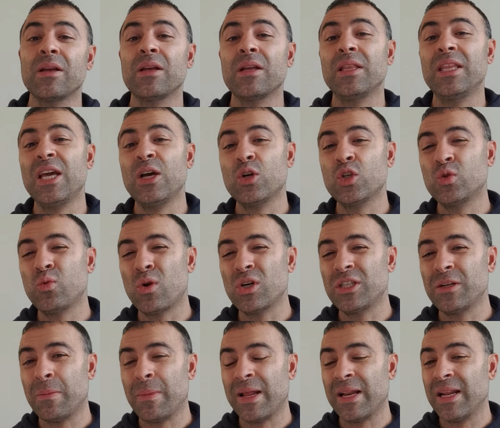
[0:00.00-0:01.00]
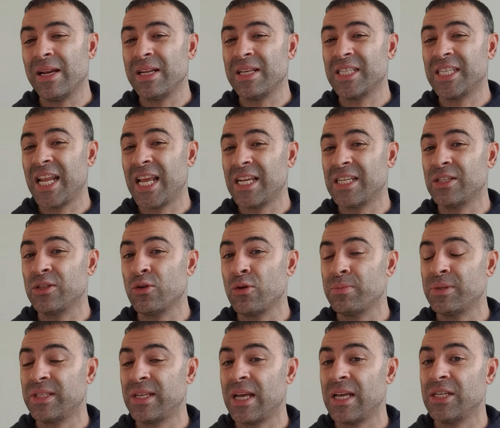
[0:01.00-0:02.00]
Diego Schwartzman in his next group
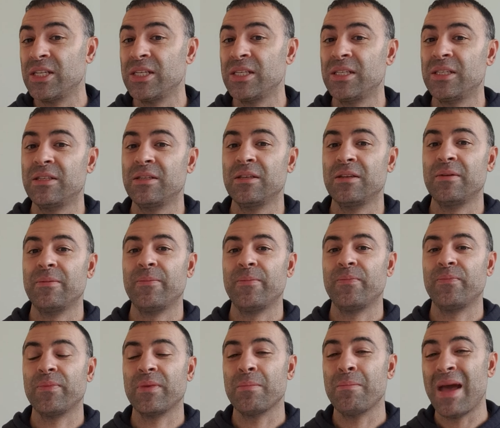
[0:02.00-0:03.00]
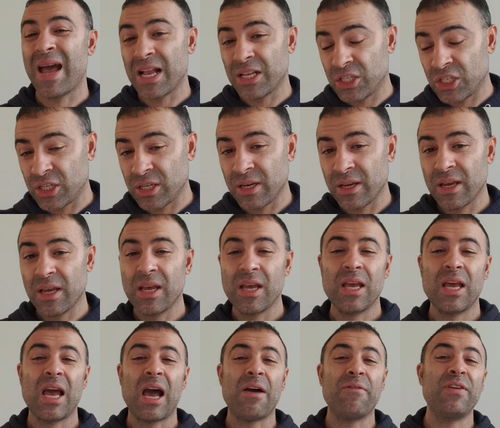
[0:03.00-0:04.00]
stages match.
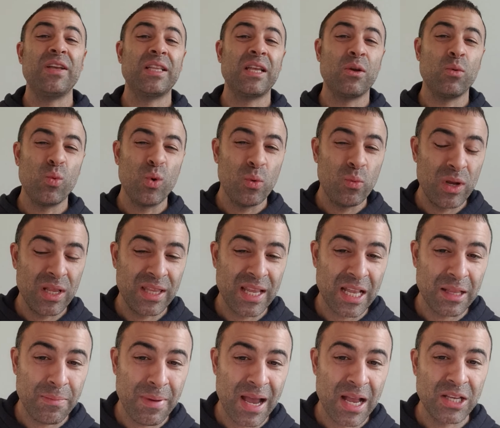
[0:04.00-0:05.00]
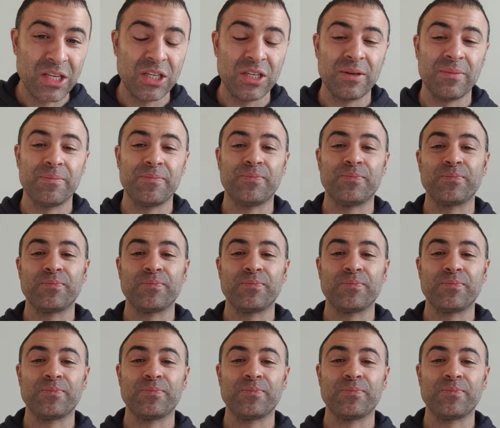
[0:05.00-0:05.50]
I think that he will win that match.